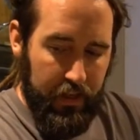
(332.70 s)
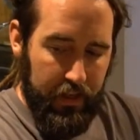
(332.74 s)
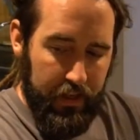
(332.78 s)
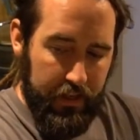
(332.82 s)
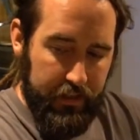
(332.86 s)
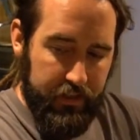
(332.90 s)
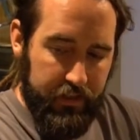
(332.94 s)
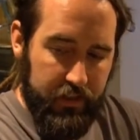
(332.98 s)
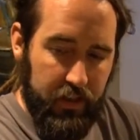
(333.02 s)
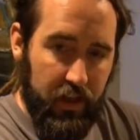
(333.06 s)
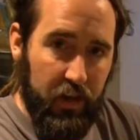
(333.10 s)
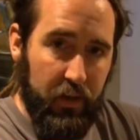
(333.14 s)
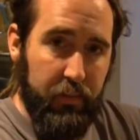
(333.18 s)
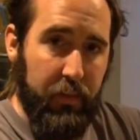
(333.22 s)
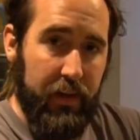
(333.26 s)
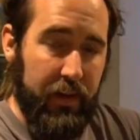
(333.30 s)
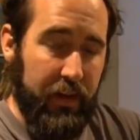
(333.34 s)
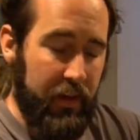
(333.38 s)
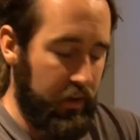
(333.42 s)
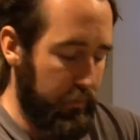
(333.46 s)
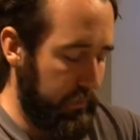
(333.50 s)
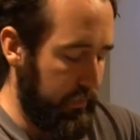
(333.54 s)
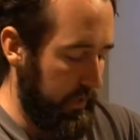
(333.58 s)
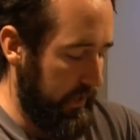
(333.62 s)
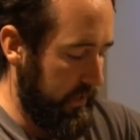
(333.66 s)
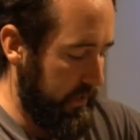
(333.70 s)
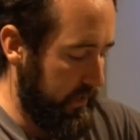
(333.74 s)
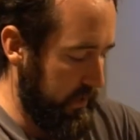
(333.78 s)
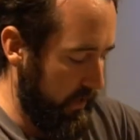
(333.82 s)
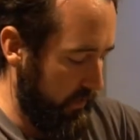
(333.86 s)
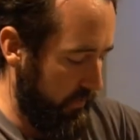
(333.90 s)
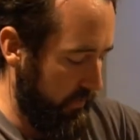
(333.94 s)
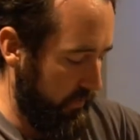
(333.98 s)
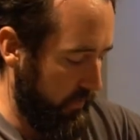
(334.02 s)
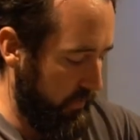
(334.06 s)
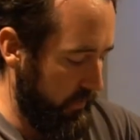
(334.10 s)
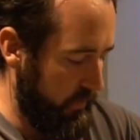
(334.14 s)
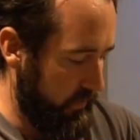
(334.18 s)
it's going to make a big
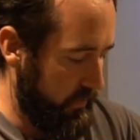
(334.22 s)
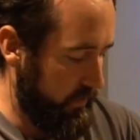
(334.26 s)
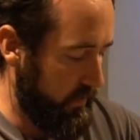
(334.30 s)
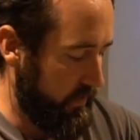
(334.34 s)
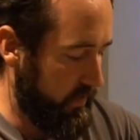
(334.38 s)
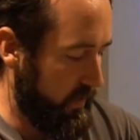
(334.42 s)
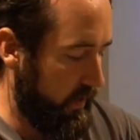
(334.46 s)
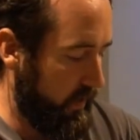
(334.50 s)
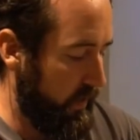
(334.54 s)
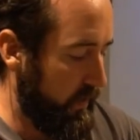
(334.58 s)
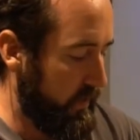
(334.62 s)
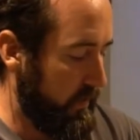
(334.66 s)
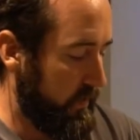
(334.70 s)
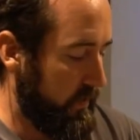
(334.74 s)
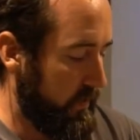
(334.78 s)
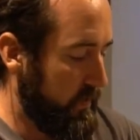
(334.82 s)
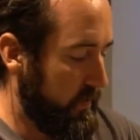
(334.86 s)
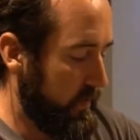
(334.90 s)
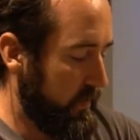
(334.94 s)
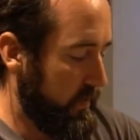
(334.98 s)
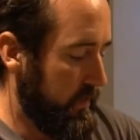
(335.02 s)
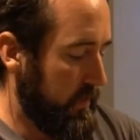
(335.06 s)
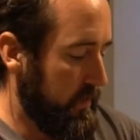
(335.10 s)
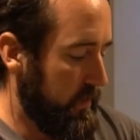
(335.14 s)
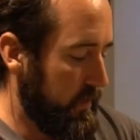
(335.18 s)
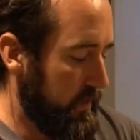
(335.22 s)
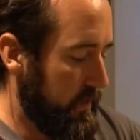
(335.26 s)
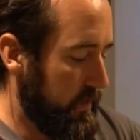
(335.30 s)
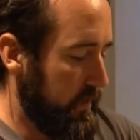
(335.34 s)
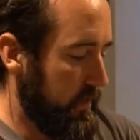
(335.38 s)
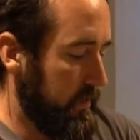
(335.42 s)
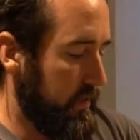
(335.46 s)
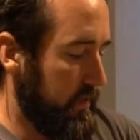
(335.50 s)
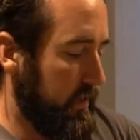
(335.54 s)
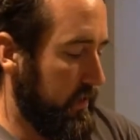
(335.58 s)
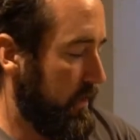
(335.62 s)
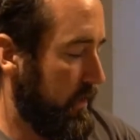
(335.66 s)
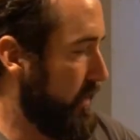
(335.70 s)
difference. So a
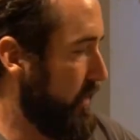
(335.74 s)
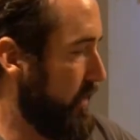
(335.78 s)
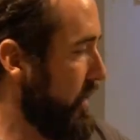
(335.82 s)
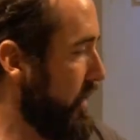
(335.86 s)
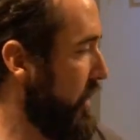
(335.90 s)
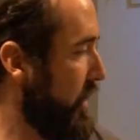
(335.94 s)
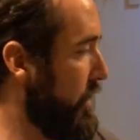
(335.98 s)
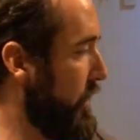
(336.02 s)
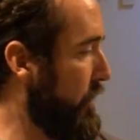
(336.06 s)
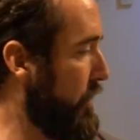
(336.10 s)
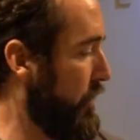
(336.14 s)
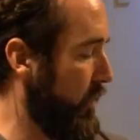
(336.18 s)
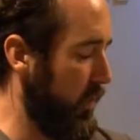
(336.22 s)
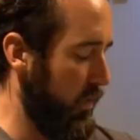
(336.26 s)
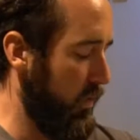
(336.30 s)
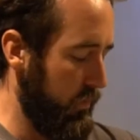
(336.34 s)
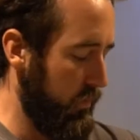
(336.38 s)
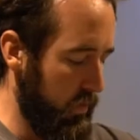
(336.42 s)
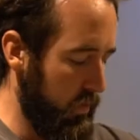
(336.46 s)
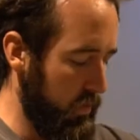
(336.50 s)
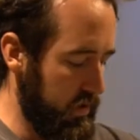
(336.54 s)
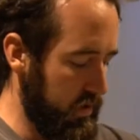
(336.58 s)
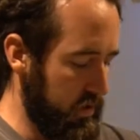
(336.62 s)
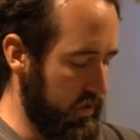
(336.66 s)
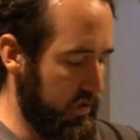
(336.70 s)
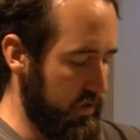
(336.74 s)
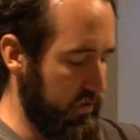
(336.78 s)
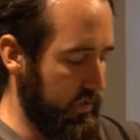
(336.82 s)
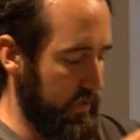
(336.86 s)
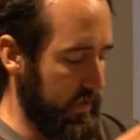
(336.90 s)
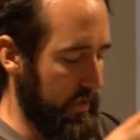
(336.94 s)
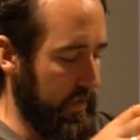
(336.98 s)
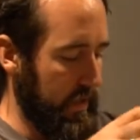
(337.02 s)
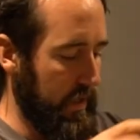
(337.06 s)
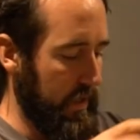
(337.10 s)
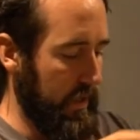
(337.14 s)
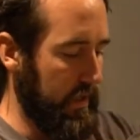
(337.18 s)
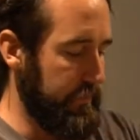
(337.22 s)
little bit more moisture
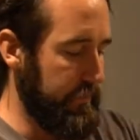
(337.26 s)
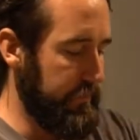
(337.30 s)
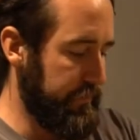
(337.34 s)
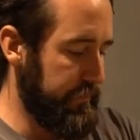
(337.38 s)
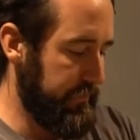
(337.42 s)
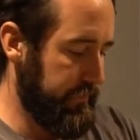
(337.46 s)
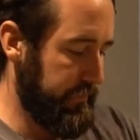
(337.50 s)
in there.